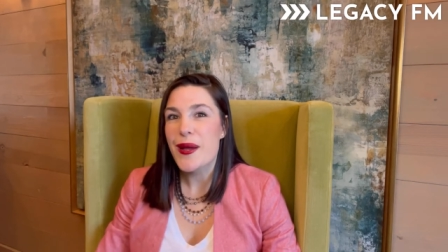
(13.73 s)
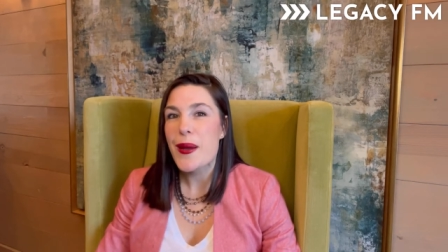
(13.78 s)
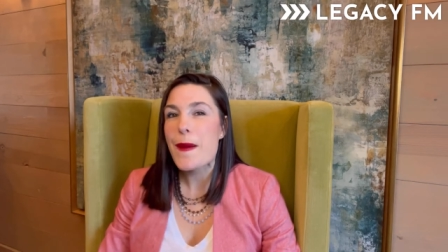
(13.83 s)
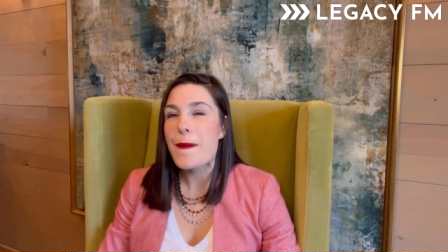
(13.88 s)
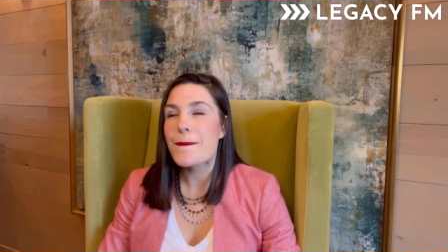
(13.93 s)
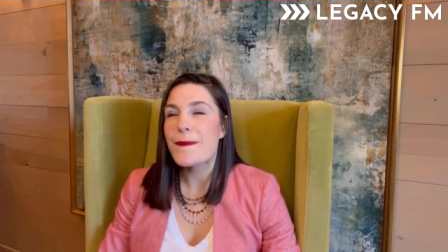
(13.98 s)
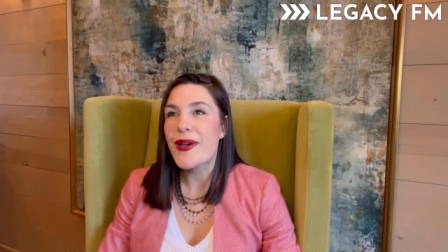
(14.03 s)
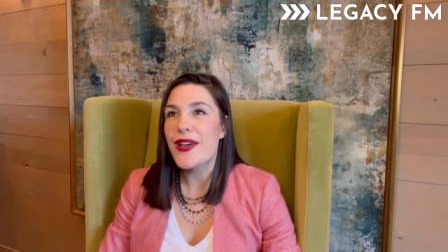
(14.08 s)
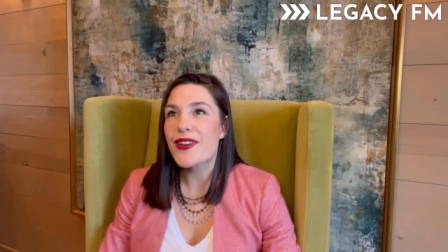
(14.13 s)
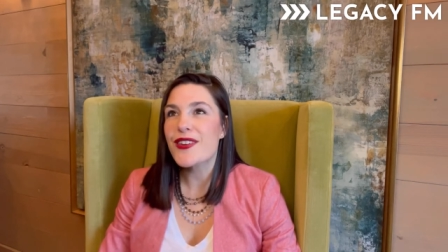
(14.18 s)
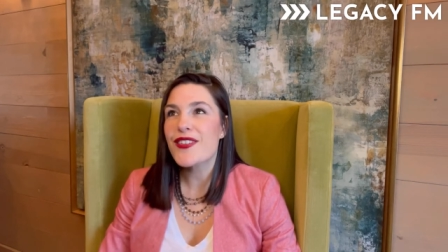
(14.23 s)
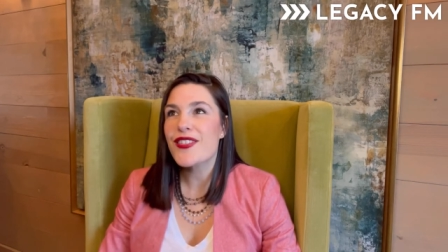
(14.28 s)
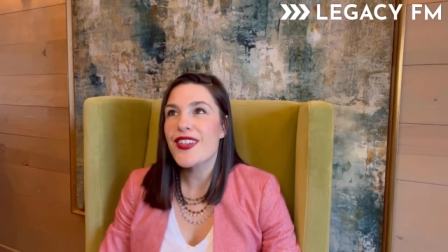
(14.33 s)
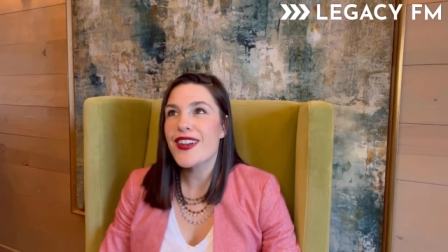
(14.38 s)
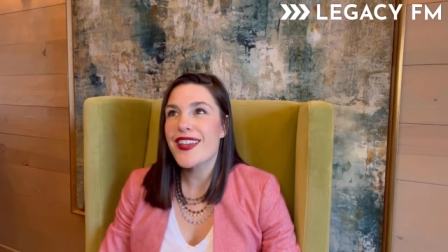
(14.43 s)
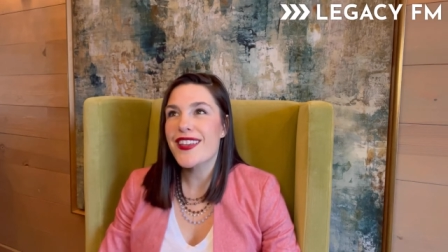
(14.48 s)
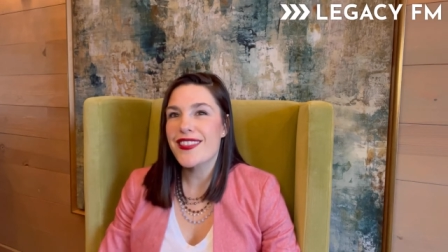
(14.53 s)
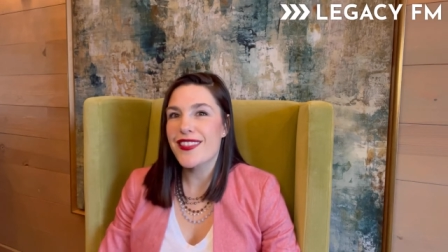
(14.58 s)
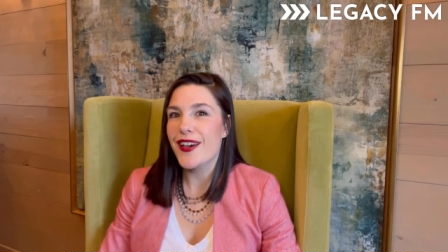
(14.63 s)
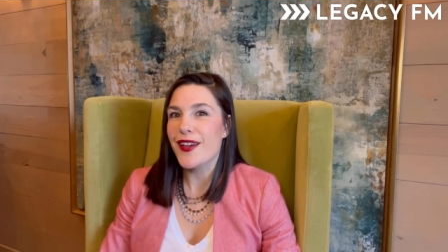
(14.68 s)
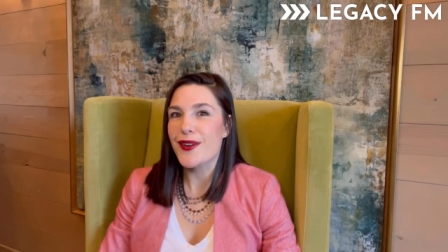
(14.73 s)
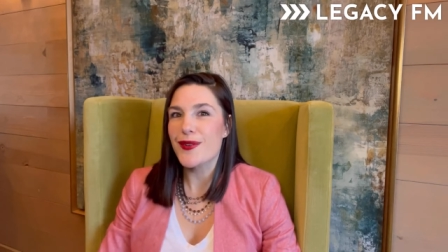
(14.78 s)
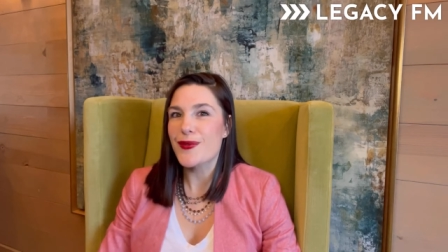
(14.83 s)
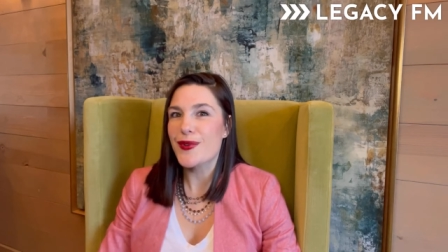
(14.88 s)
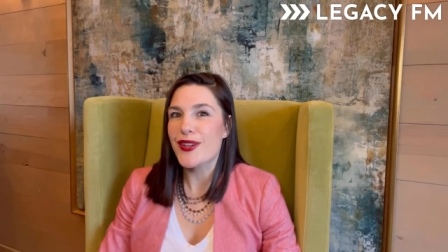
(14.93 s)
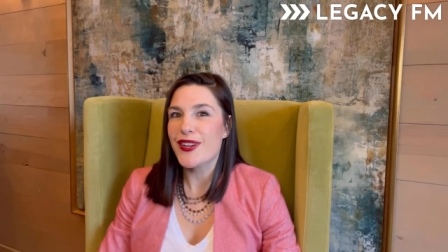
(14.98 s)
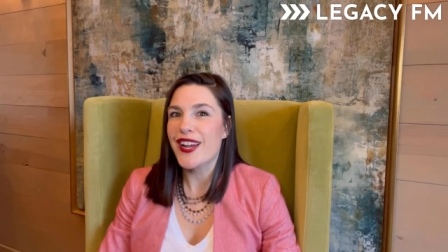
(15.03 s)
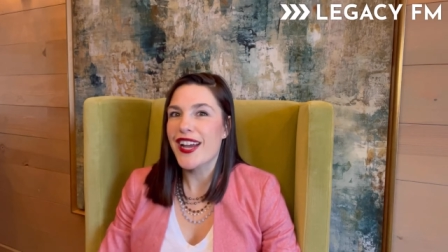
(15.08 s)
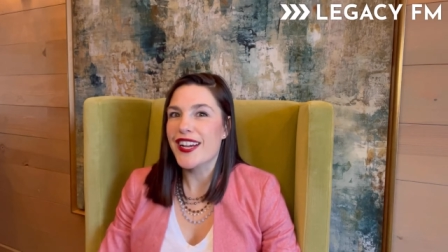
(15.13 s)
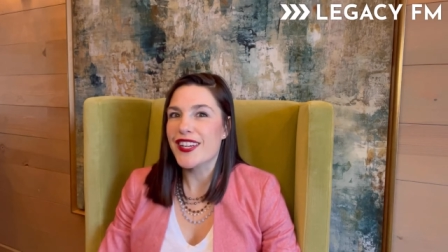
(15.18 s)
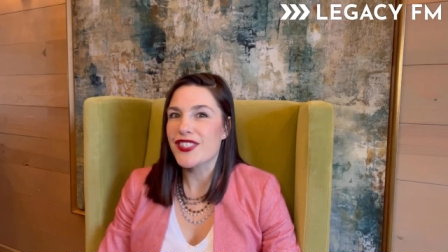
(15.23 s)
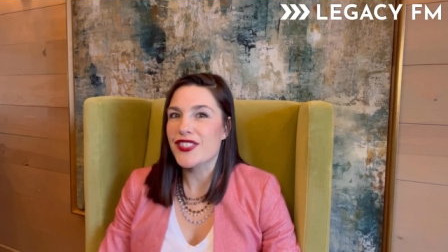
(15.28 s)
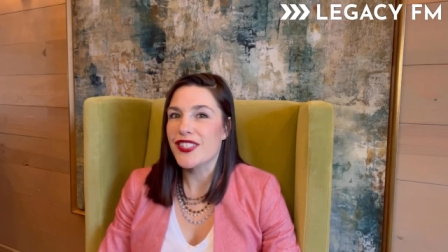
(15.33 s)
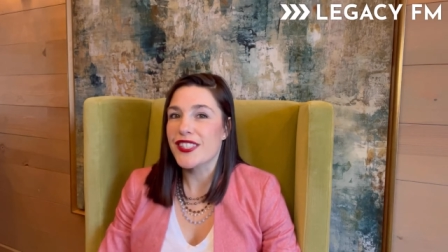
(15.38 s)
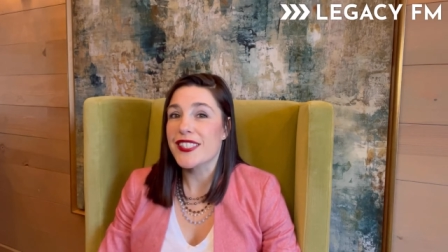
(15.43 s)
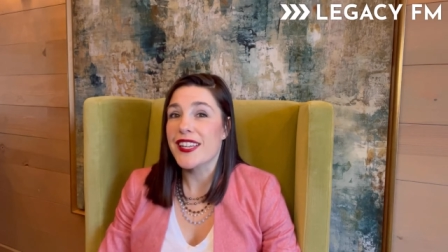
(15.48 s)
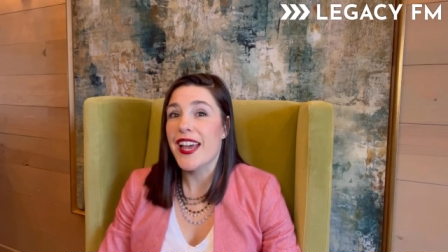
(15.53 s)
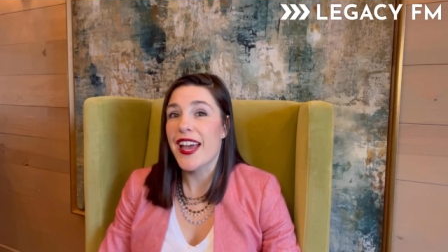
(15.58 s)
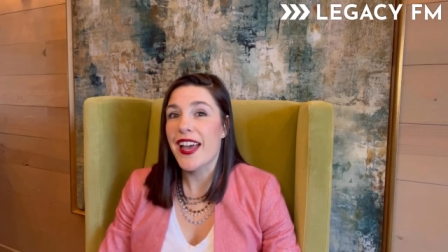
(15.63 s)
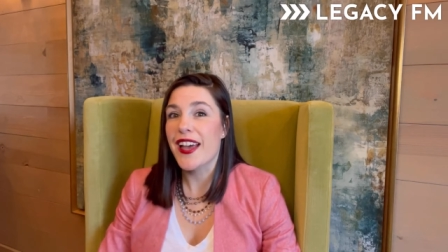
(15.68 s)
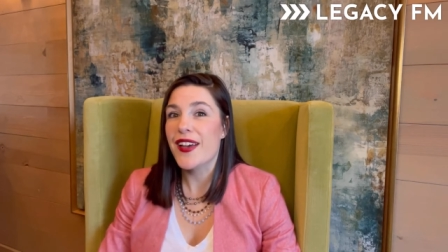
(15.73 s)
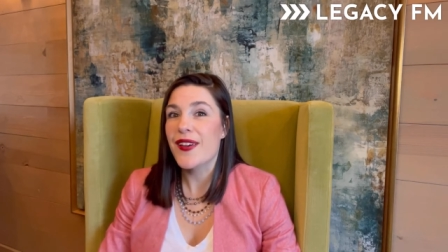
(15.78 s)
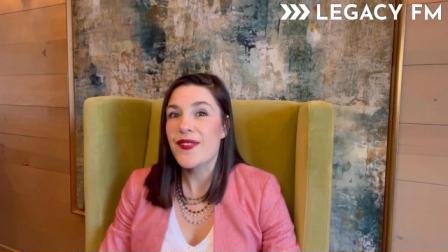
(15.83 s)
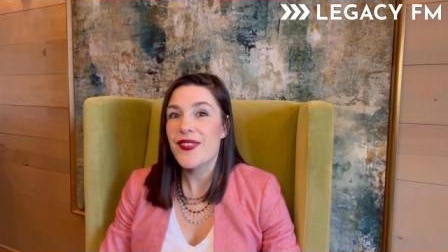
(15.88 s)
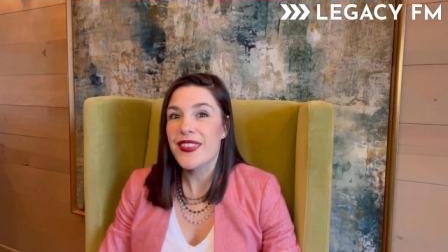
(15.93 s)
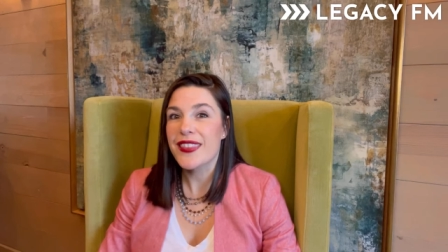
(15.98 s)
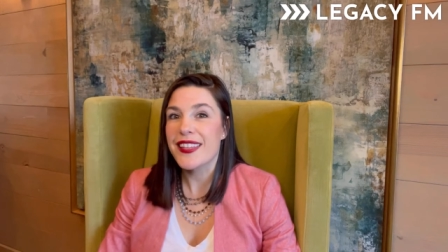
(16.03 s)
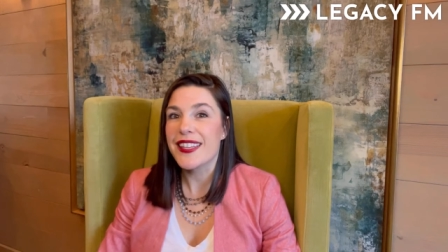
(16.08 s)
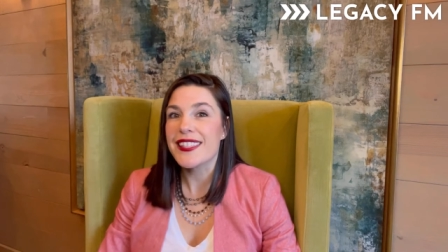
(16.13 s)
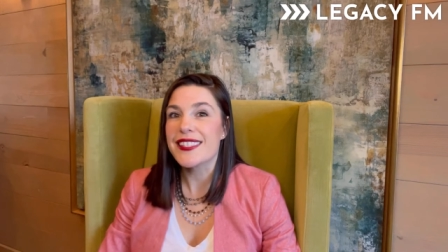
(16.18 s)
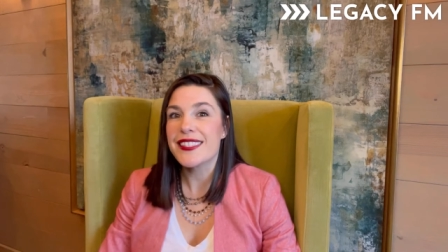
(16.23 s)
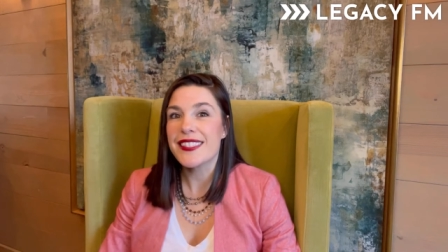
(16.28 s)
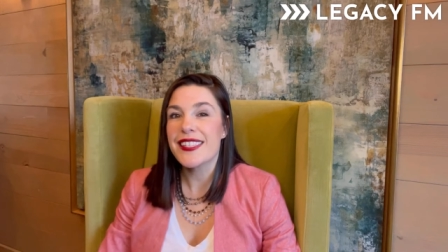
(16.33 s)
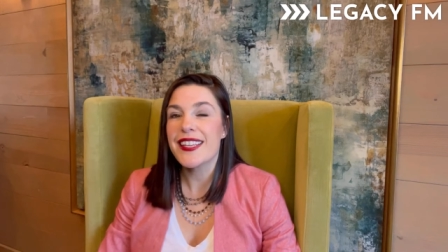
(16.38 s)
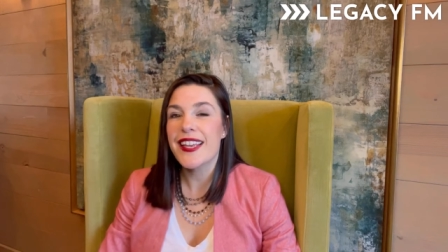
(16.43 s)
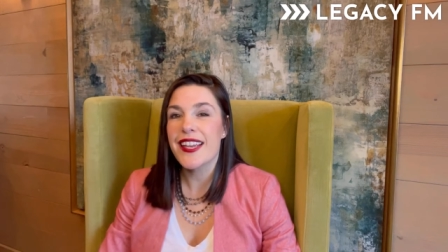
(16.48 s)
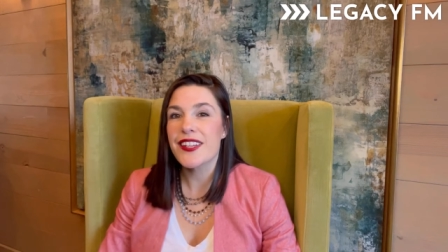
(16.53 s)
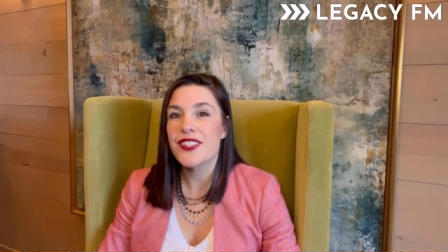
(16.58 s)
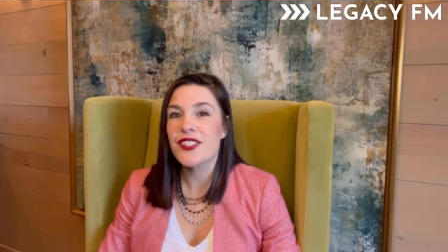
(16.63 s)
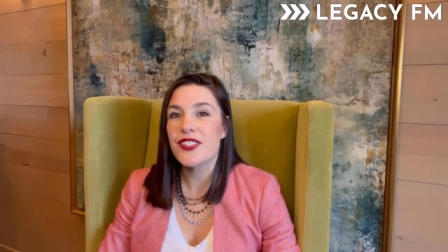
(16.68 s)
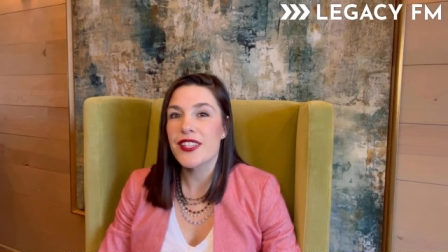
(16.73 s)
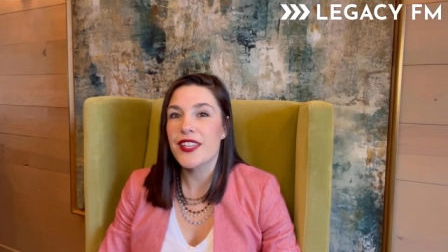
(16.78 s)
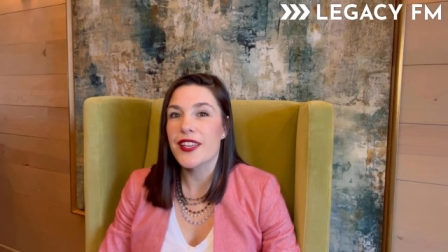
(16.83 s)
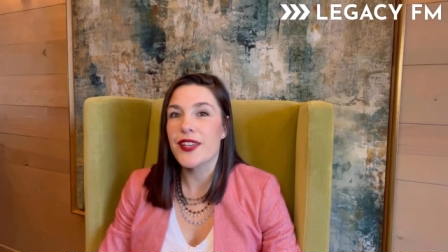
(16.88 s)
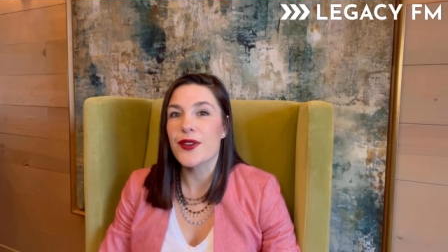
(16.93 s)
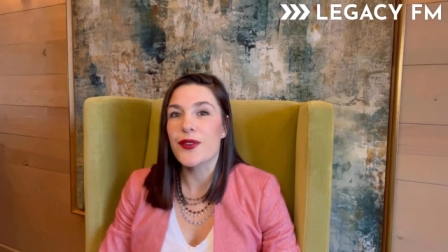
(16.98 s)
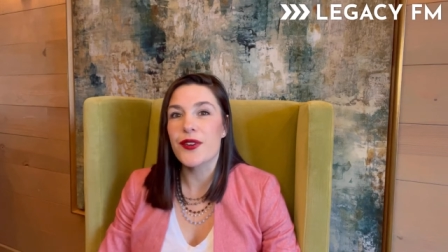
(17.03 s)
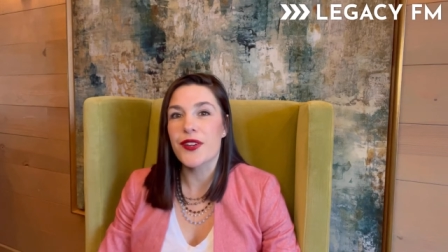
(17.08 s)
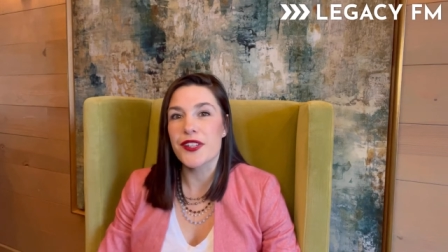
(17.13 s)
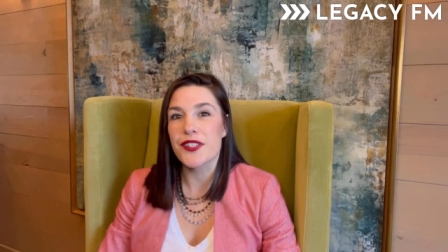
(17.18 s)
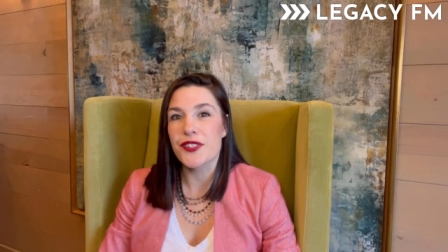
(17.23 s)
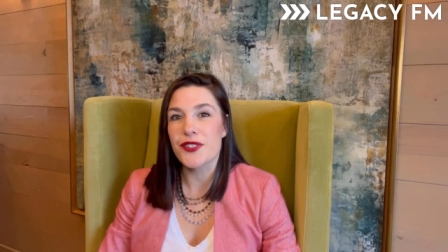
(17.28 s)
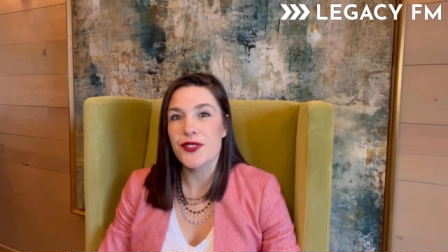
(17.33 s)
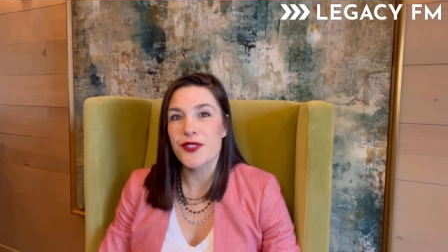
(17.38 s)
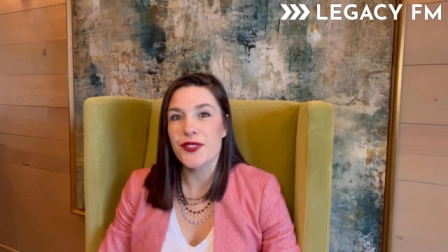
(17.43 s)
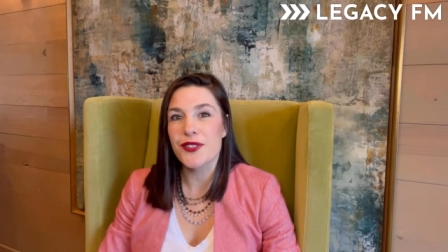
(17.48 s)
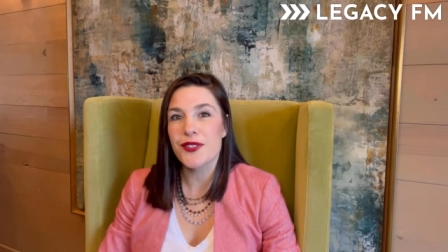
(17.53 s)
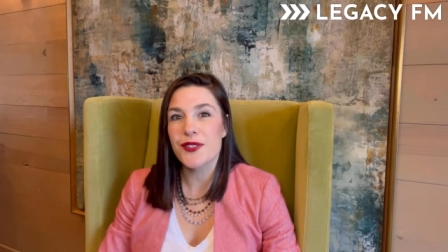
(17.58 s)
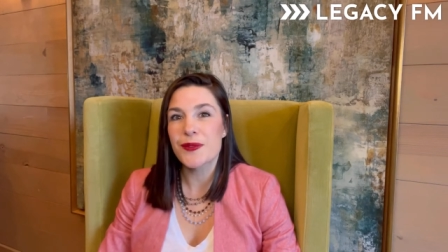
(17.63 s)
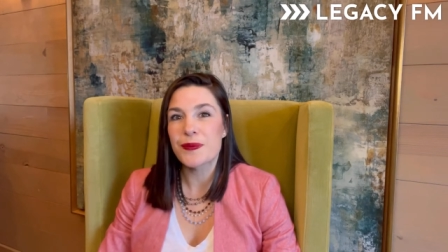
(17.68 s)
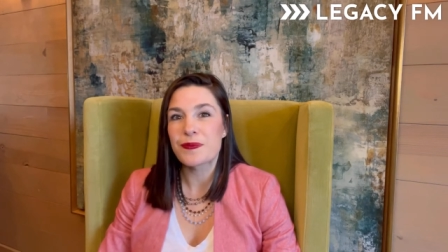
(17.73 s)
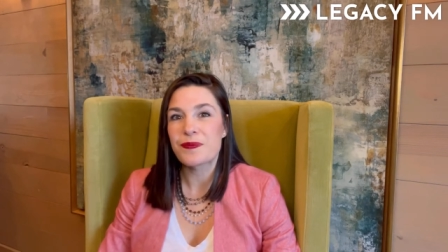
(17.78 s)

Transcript: better than I thought it would actually, to have the C H C credentials.